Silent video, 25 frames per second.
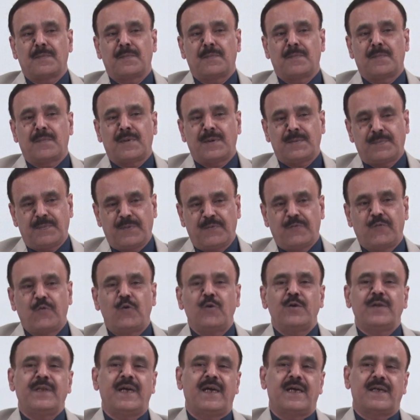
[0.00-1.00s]
But before
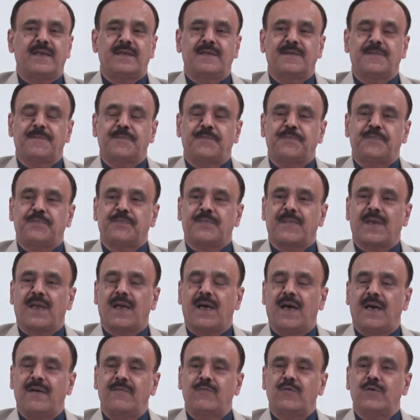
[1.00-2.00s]
that,
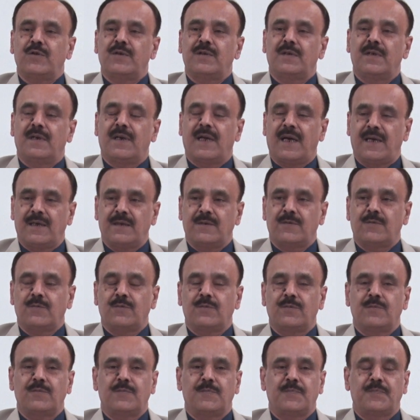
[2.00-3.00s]
I would like to
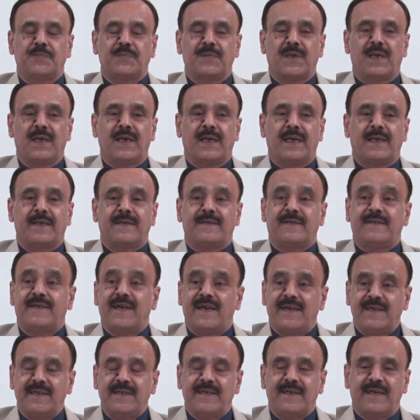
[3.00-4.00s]

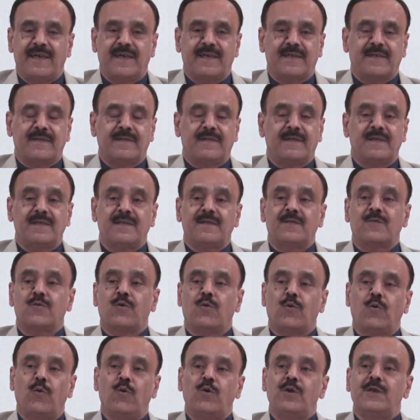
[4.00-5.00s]
dedicate this
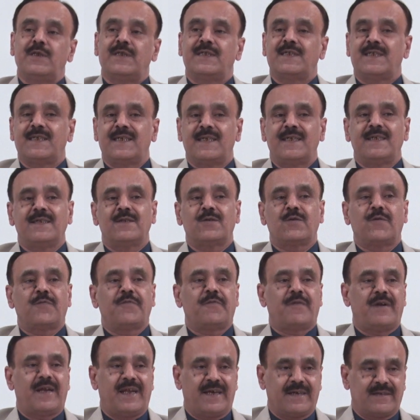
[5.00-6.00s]
whole series of
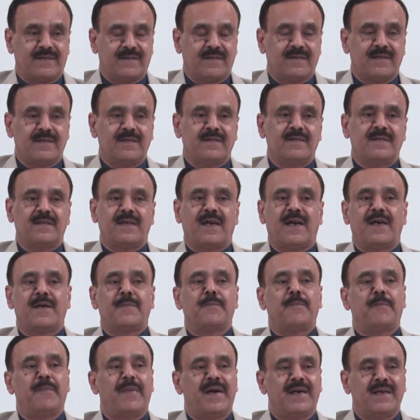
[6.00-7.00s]
lectures
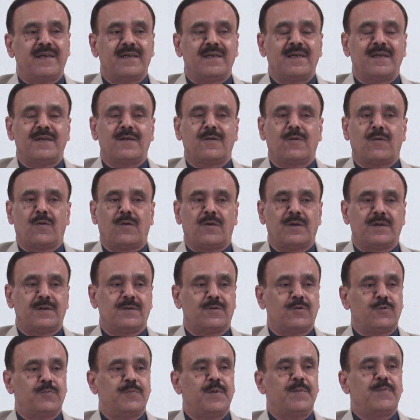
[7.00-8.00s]
and medical knowledge
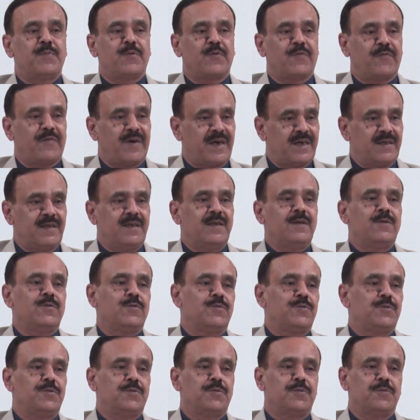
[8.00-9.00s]
to be provided to
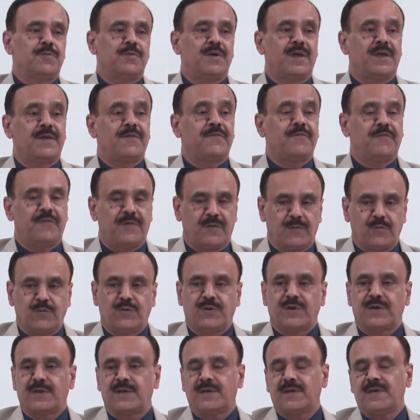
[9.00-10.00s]
you in
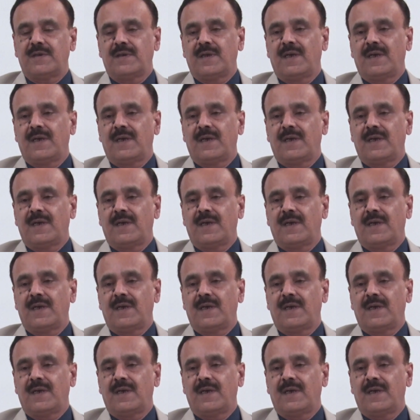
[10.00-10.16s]
future